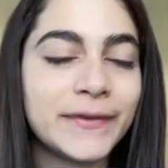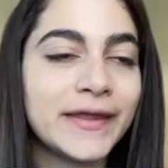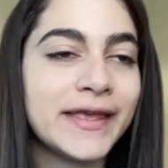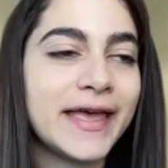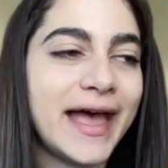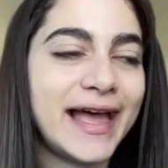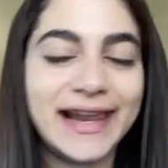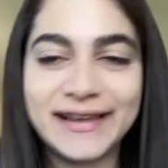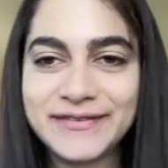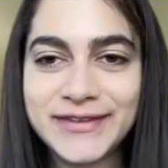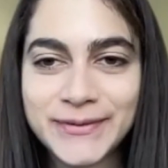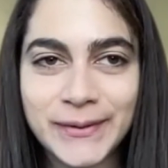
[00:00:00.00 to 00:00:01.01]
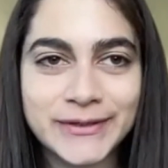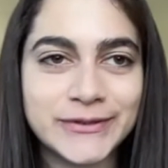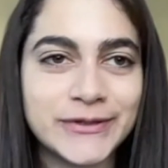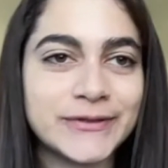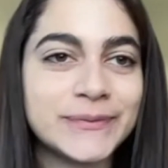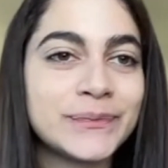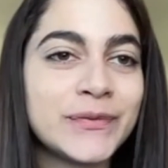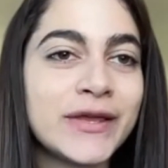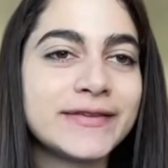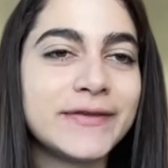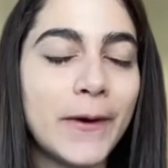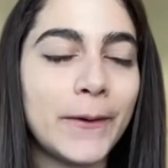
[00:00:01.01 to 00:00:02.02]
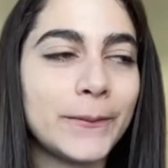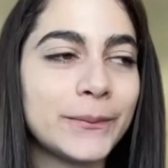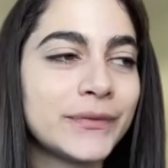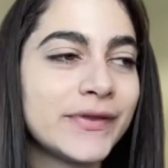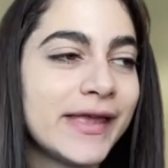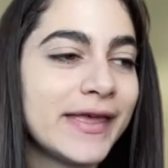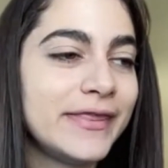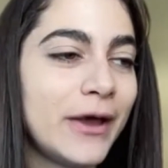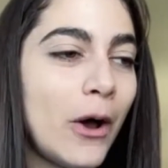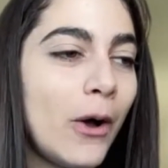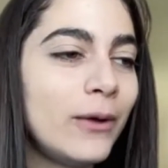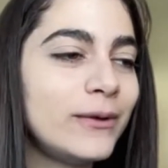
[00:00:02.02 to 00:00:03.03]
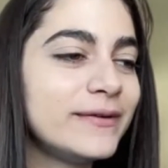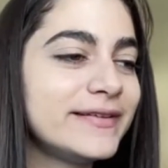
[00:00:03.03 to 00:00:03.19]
I love this question. So the whole